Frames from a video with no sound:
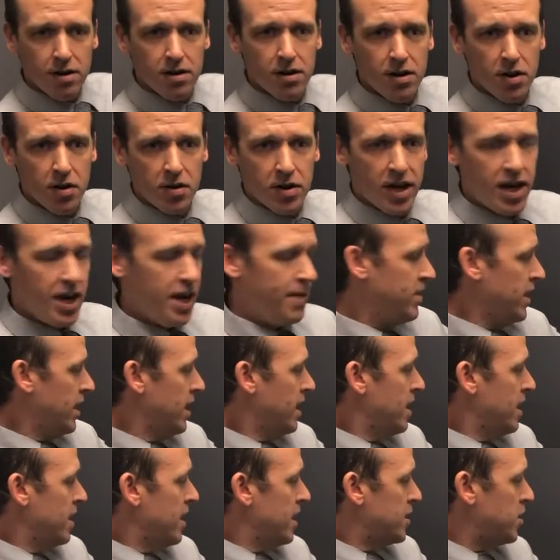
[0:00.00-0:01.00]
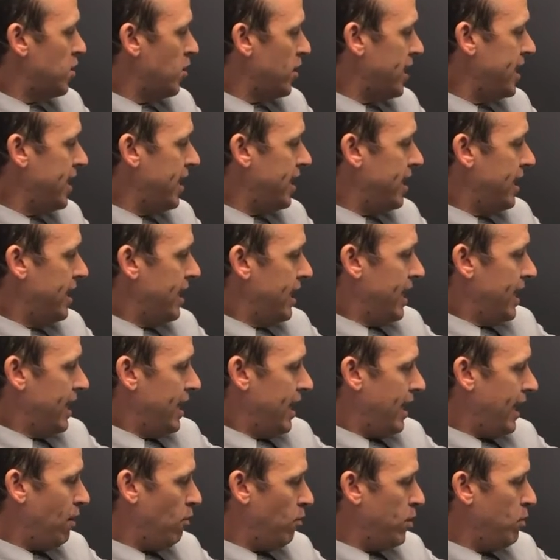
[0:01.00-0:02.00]
Okay, so again,
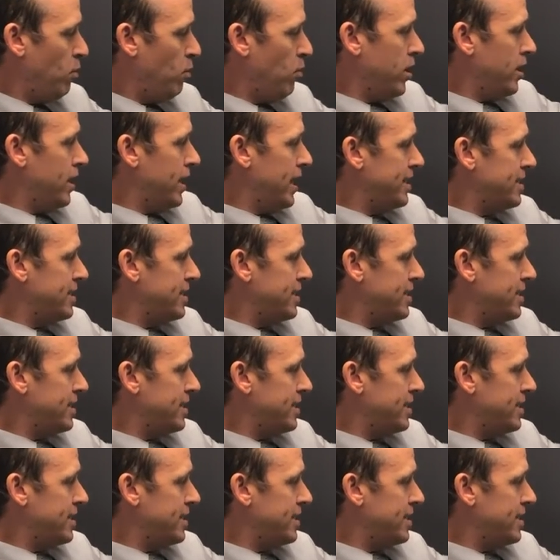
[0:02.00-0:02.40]
we want to.